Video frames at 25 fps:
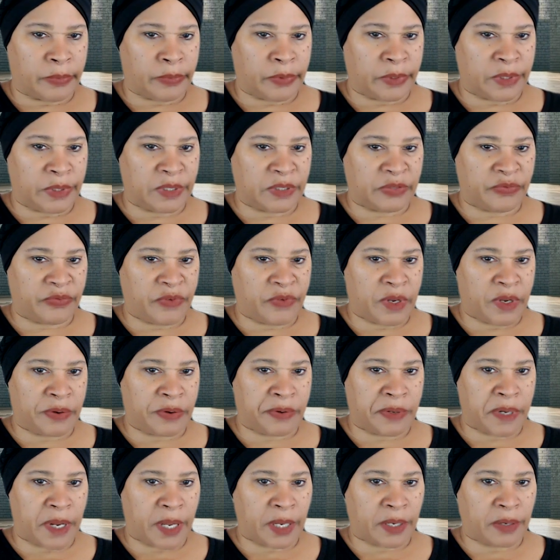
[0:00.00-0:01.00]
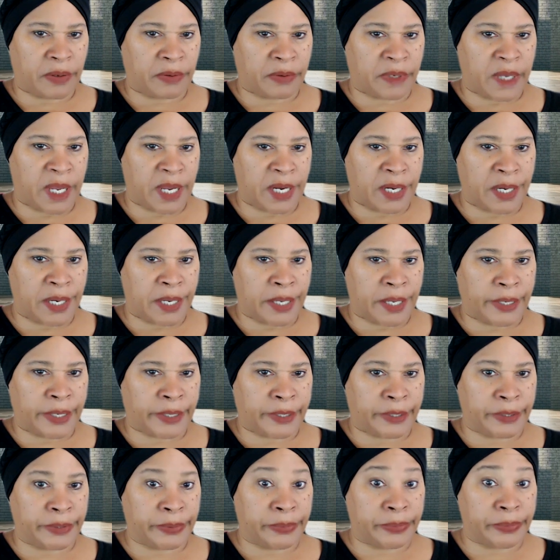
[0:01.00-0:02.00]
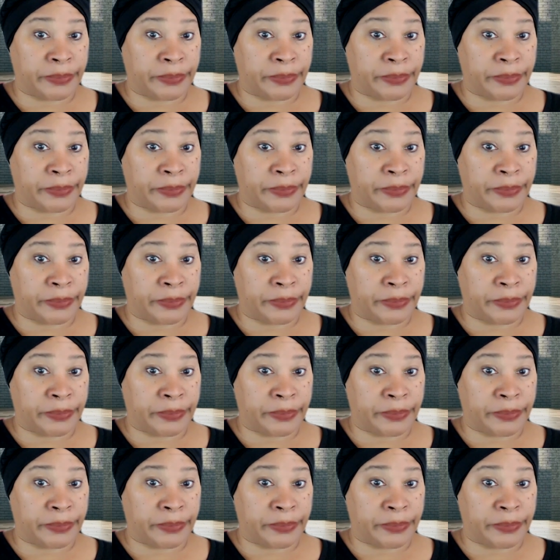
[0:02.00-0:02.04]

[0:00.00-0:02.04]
with his finger, like, okay, Nick.